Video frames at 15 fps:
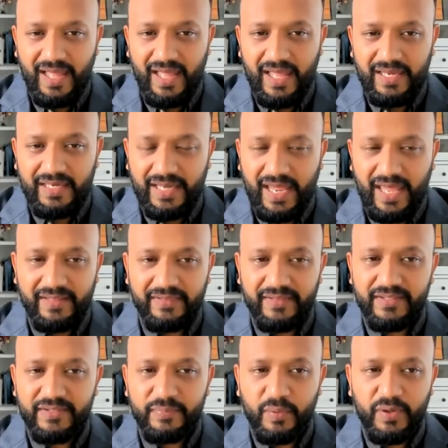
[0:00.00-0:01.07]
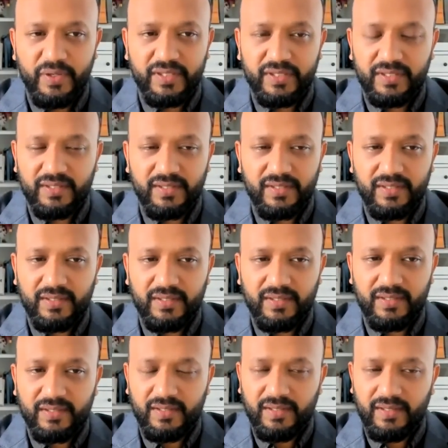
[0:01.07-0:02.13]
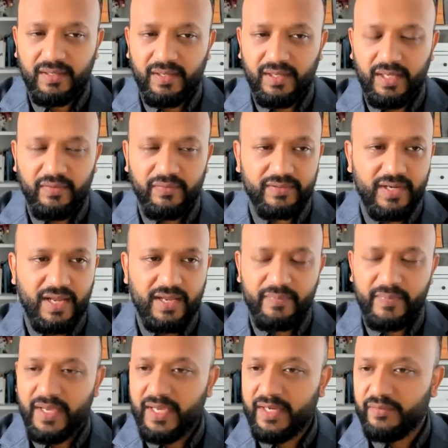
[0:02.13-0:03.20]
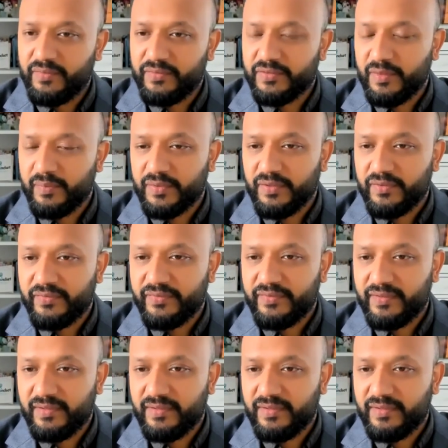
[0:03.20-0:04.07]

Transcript: And at this point, it was like my head was chopped off.